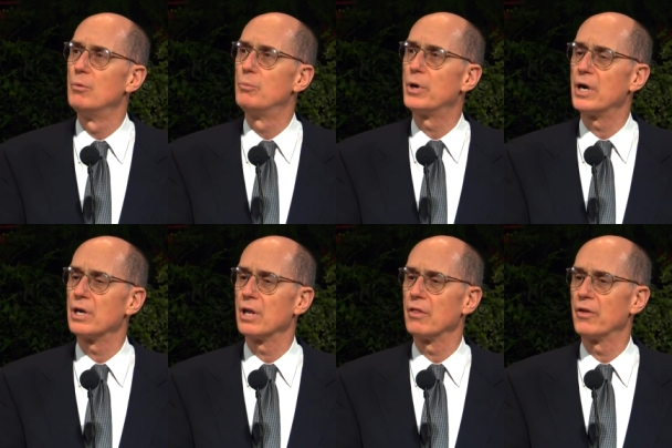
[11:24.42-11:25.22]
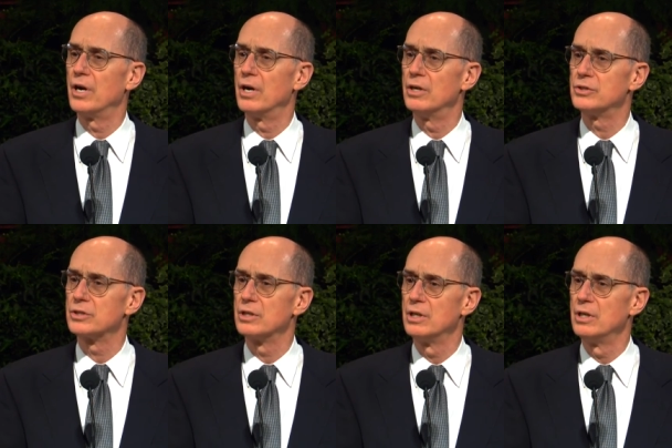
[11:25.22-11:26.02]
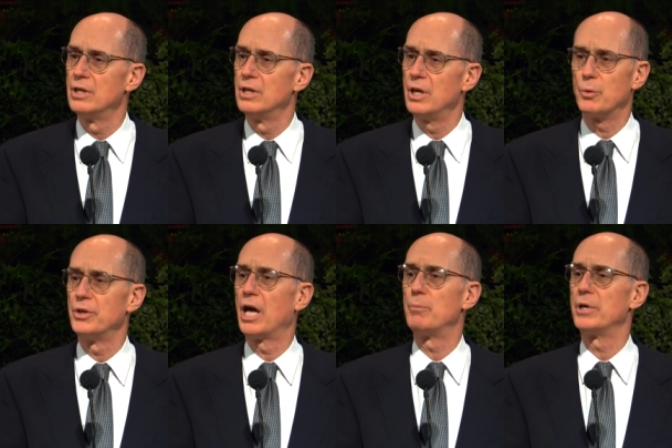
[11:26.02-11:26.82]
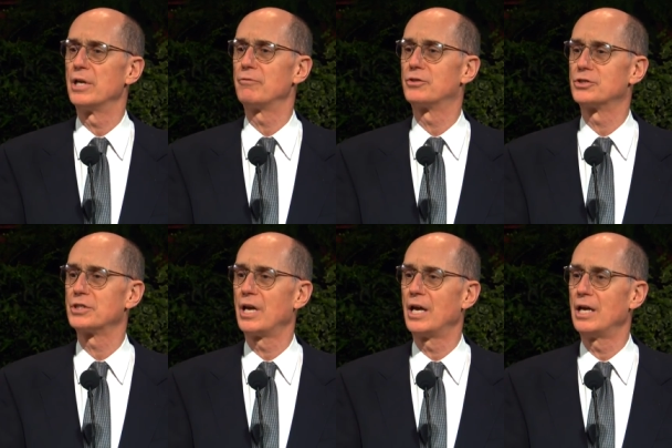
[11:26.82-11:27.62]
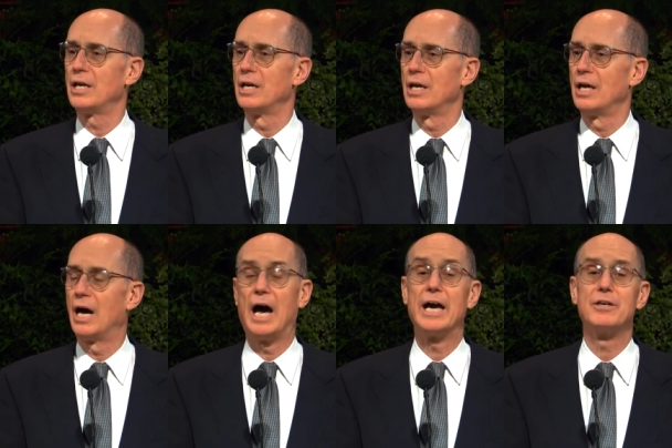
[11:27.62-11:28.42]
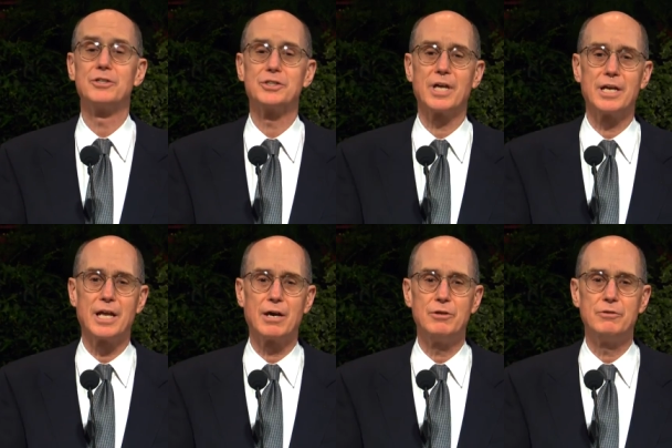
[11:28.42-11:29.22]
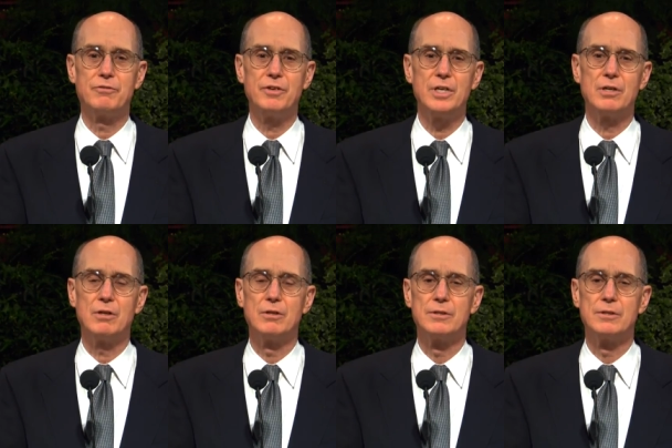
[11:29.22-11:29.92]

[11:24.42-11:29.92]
parallel theirs. It will not be enough to say, I understand how you feel,